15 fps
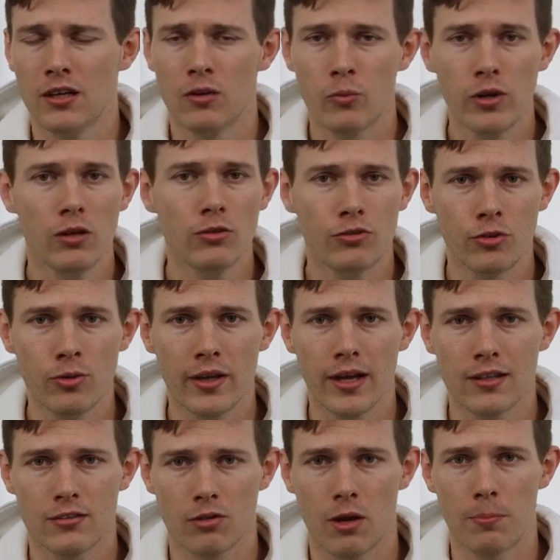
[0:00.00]
We don't do
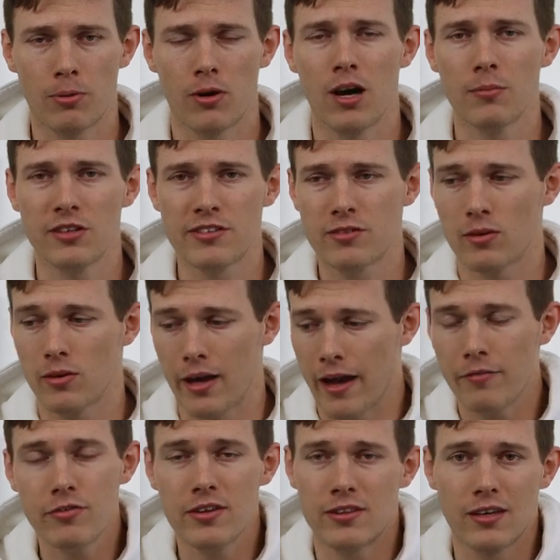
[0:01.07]
that, so I promise
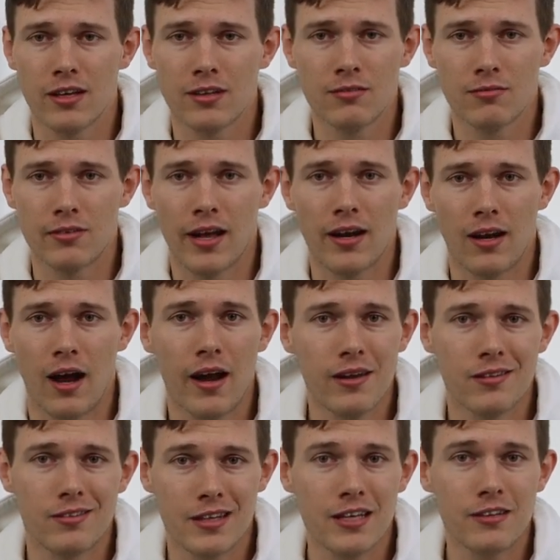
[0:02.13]
everything that
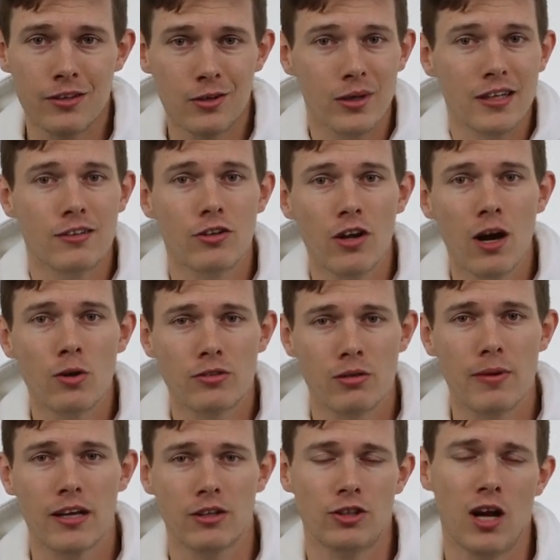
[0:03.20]
I think that you need to know to
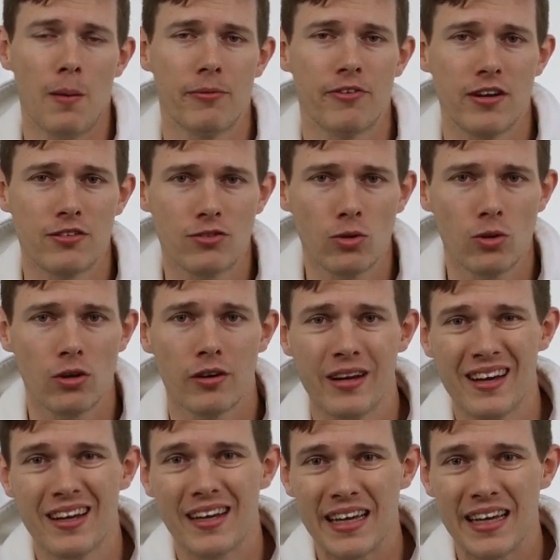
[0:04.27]
make a Shopify store